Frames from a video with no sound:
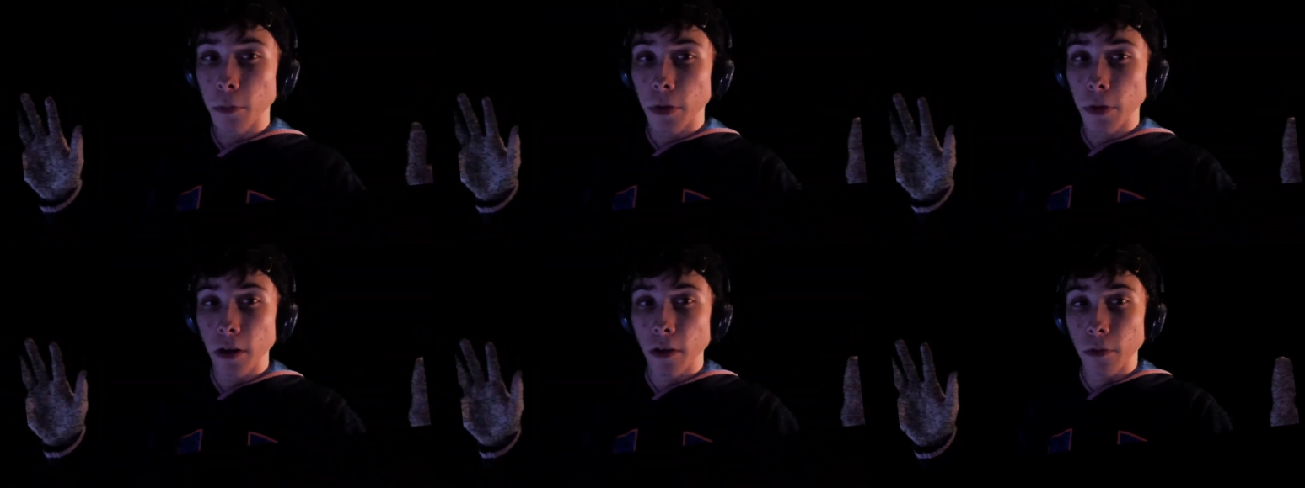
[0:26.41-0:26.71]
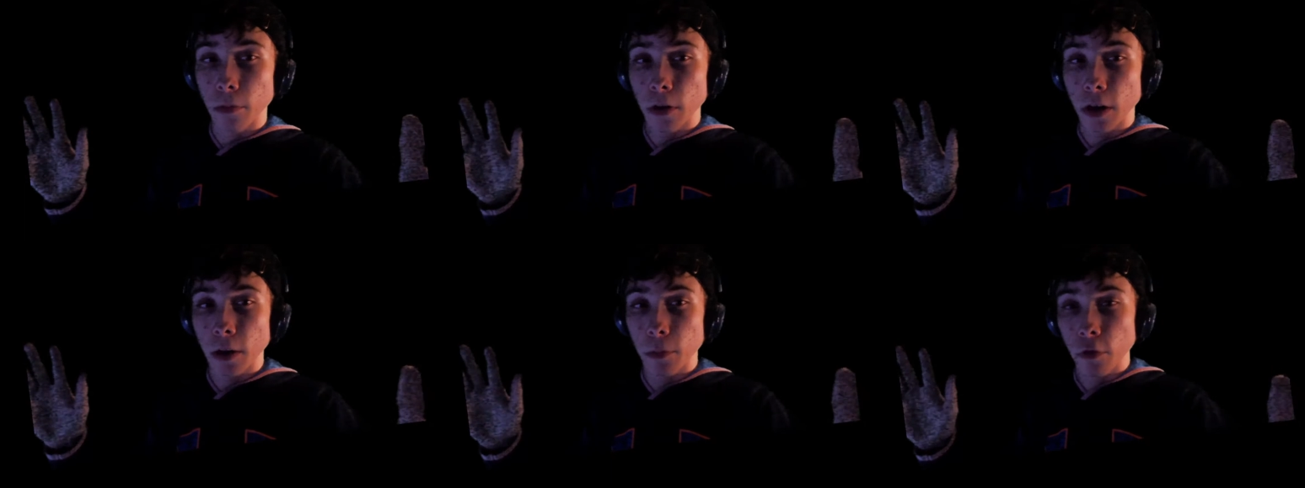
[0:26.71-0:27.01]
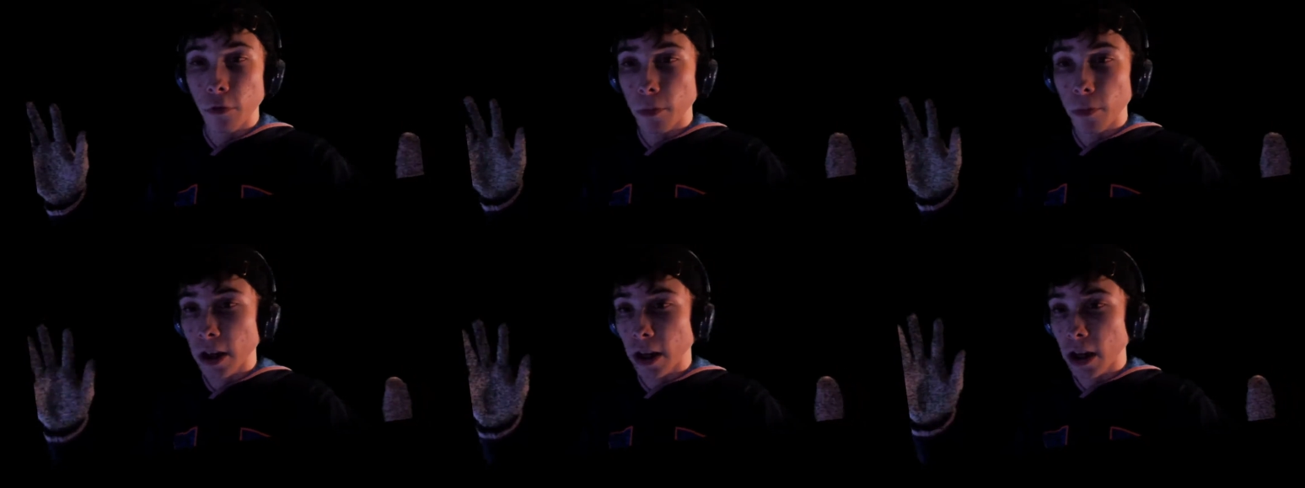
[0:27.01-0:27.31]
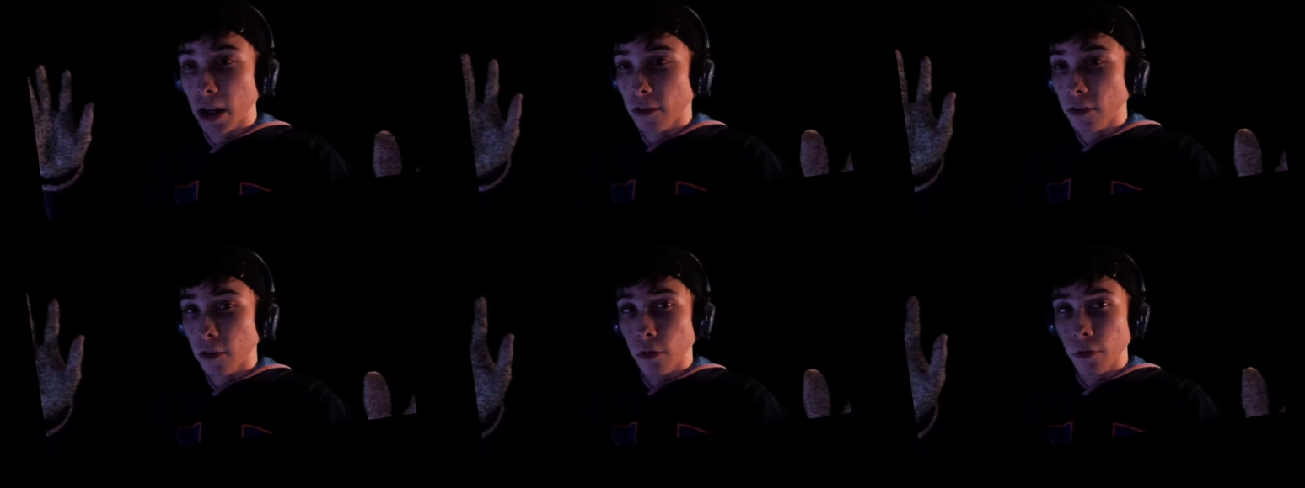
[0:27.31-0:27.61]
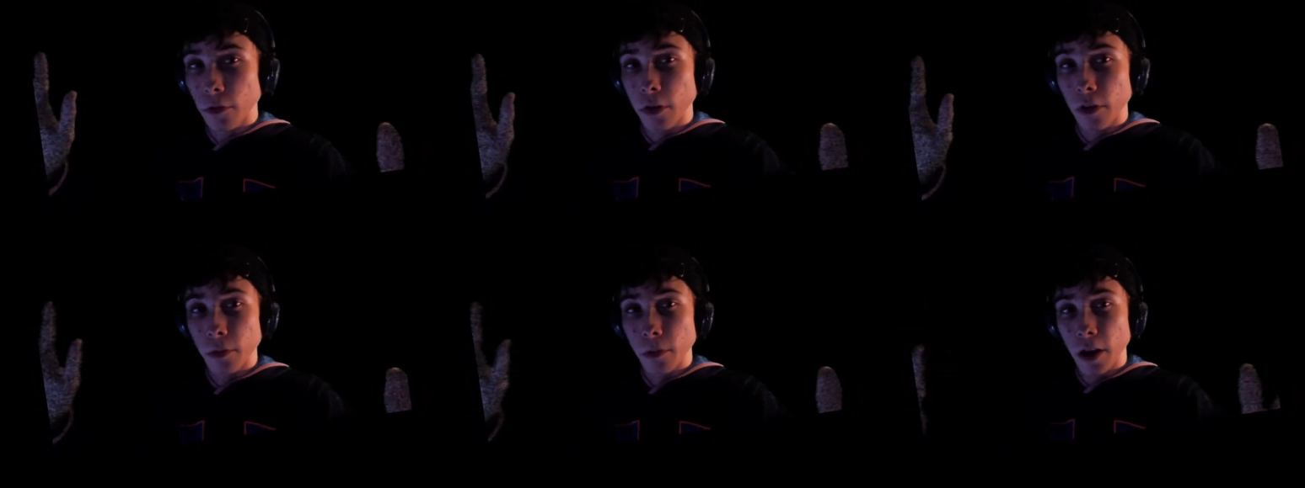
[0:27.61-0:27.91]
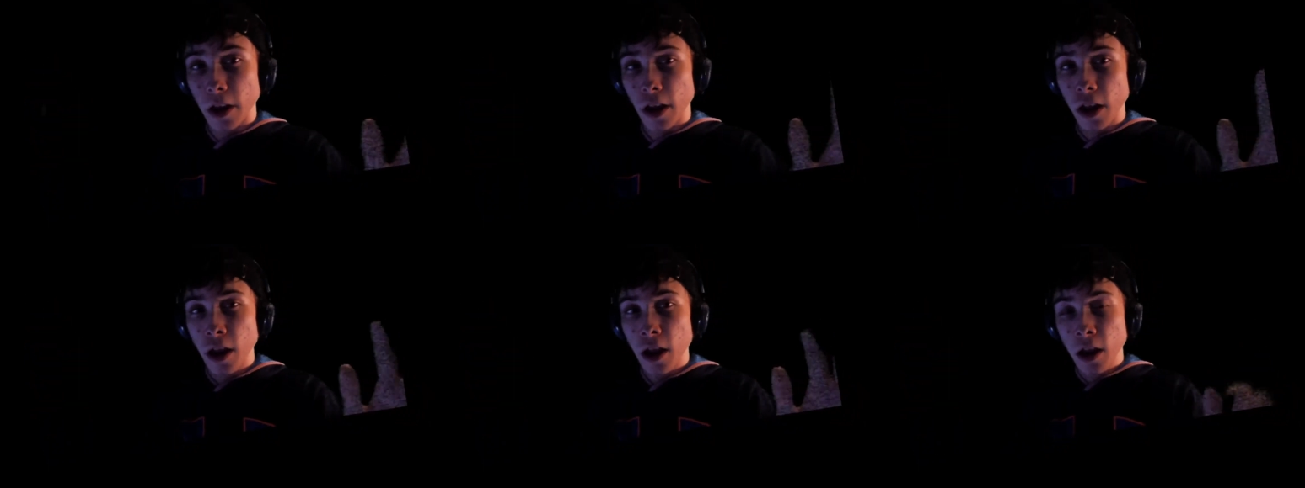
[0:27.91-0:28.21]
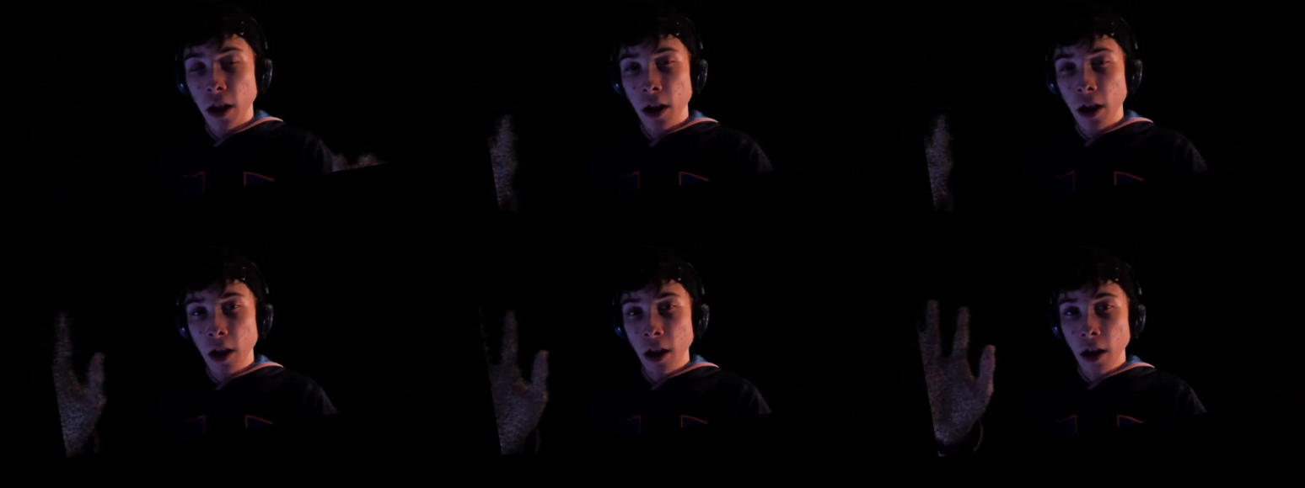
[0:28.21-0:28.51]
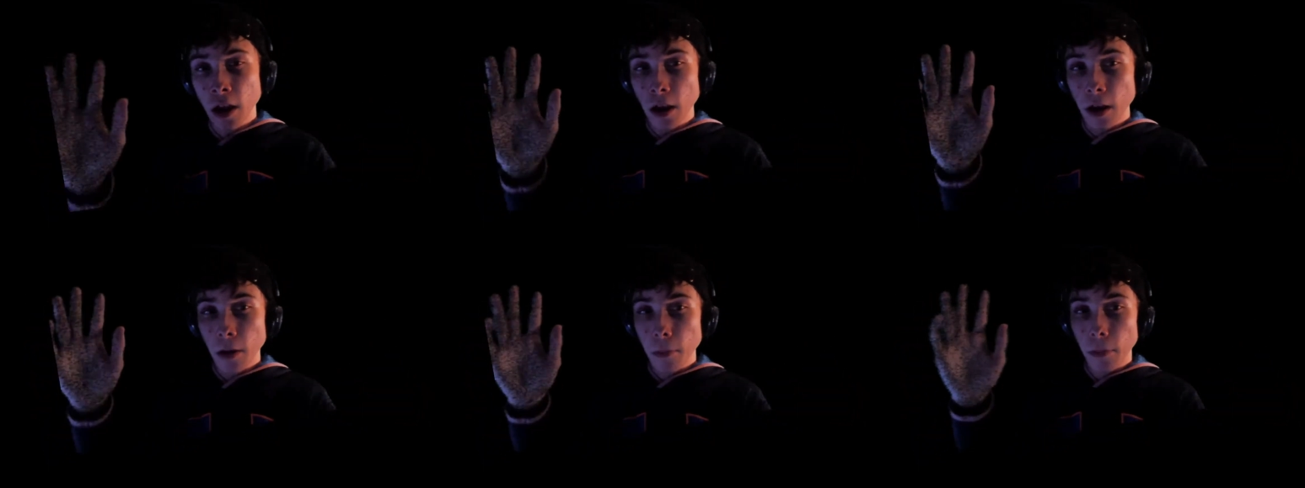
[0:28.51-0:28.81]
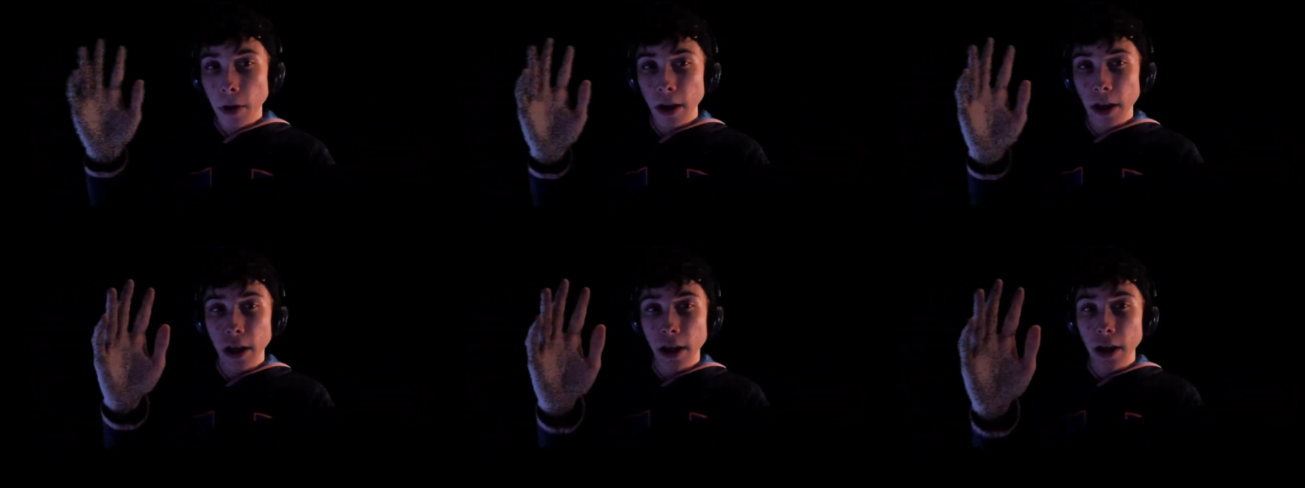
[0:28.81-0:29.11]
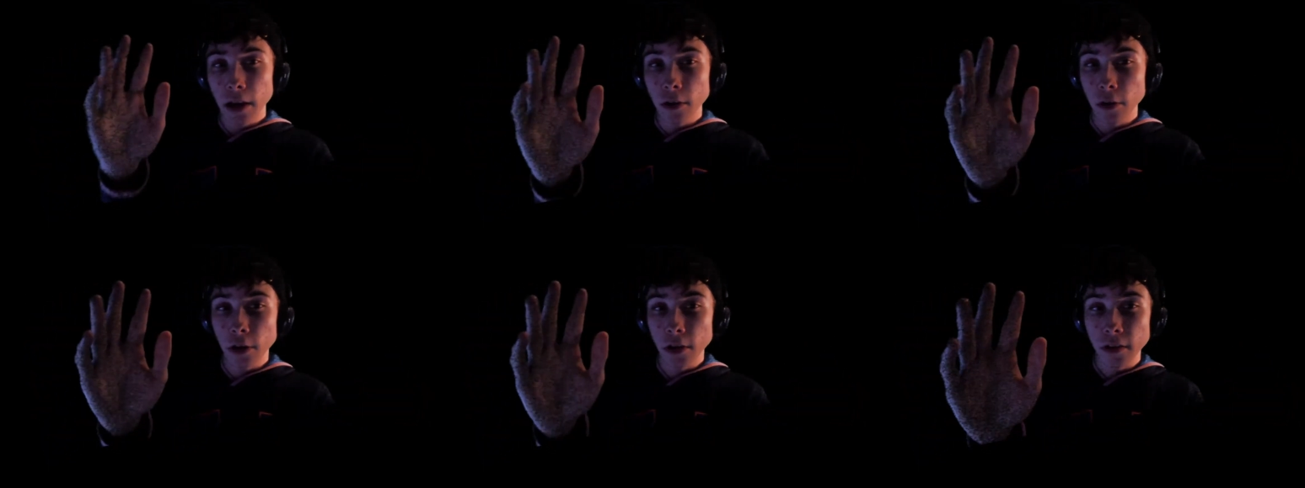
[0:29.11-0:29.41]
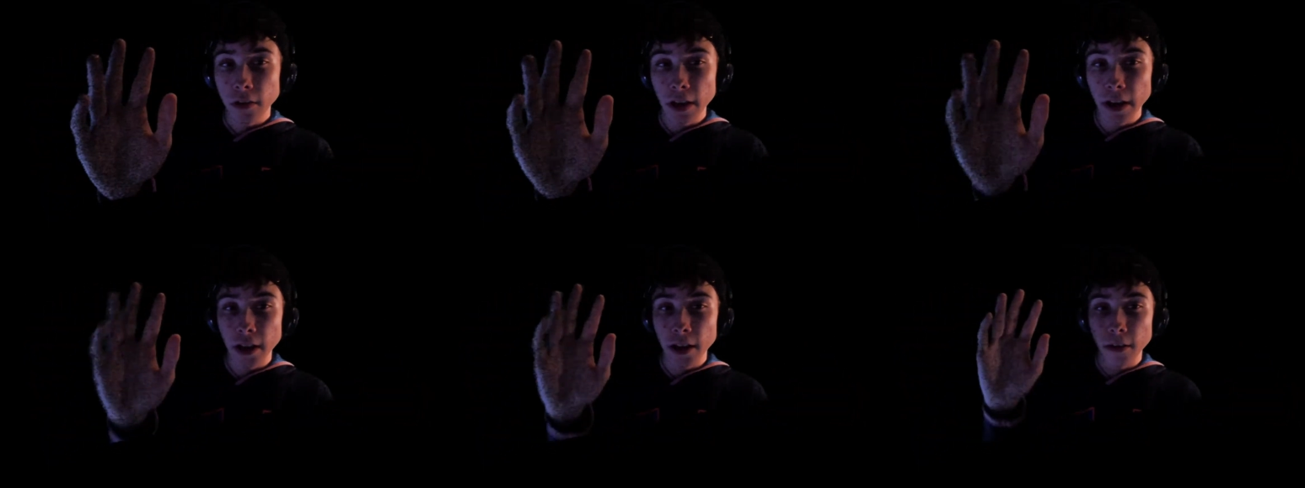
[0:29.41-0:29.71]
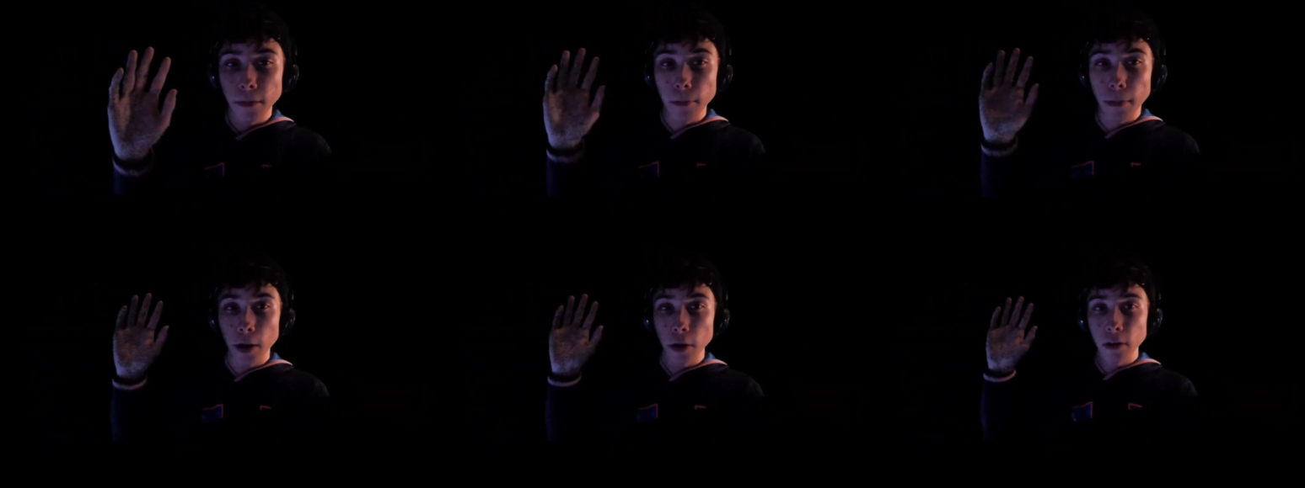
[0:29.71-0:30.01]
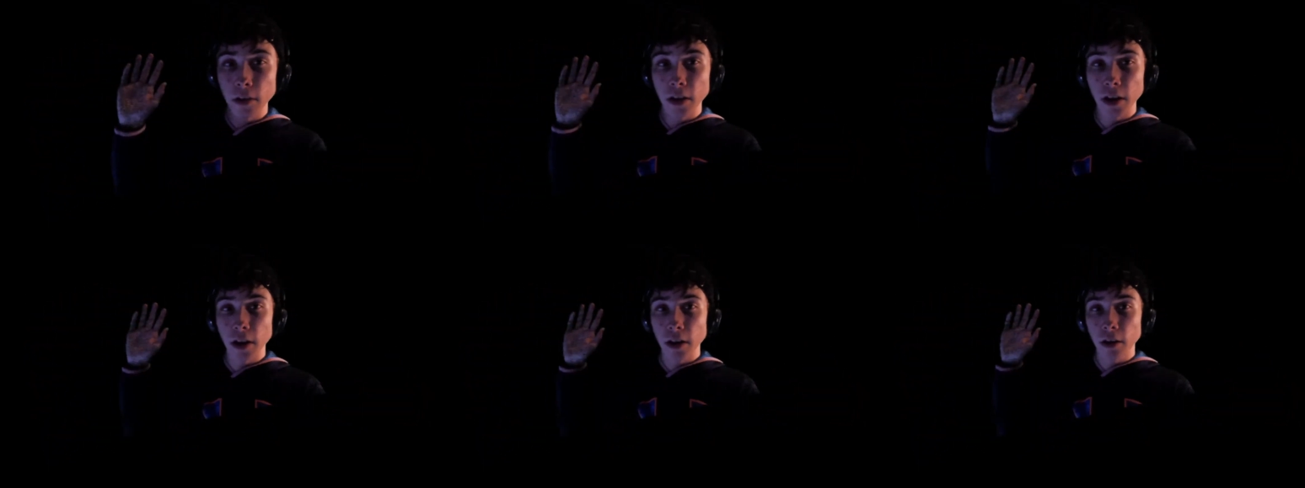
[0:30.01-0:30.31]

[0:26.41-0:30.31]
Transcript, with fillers: because when I move my hands over this way, my hand looks like it's melting.